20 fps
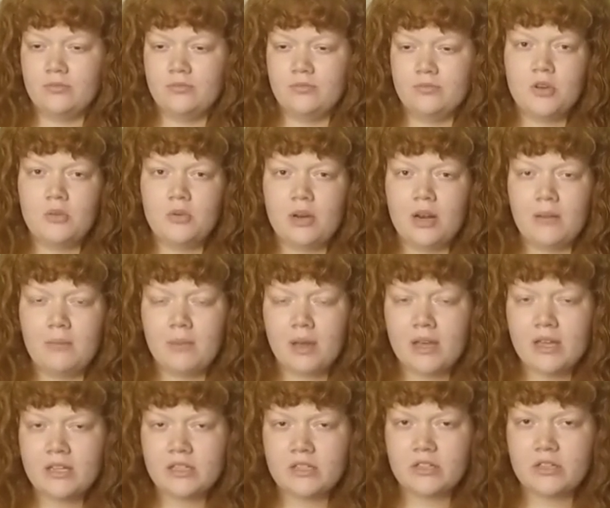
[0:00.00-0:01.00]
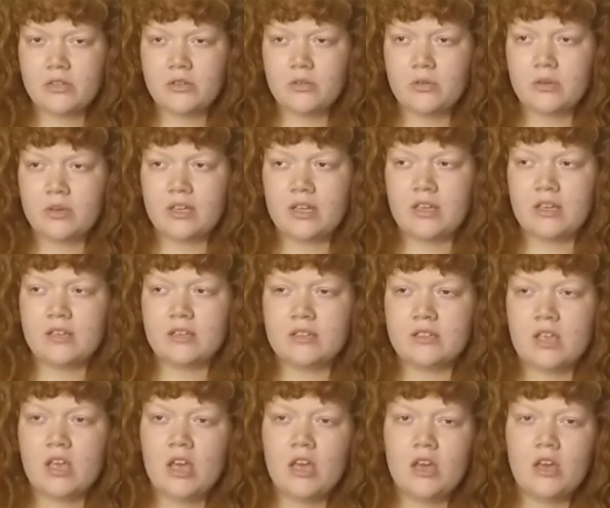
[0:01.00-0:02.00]
So what I might do is
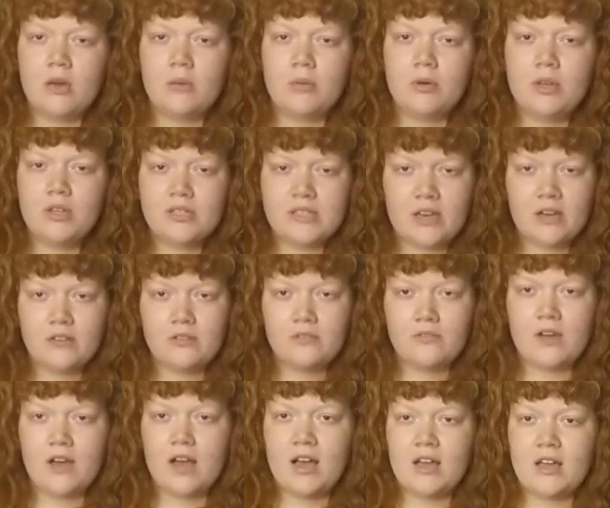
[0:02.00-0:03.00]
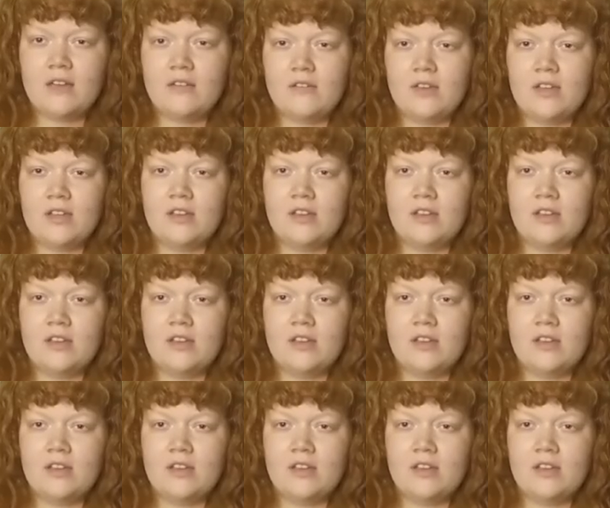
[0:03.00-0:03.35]
put down five,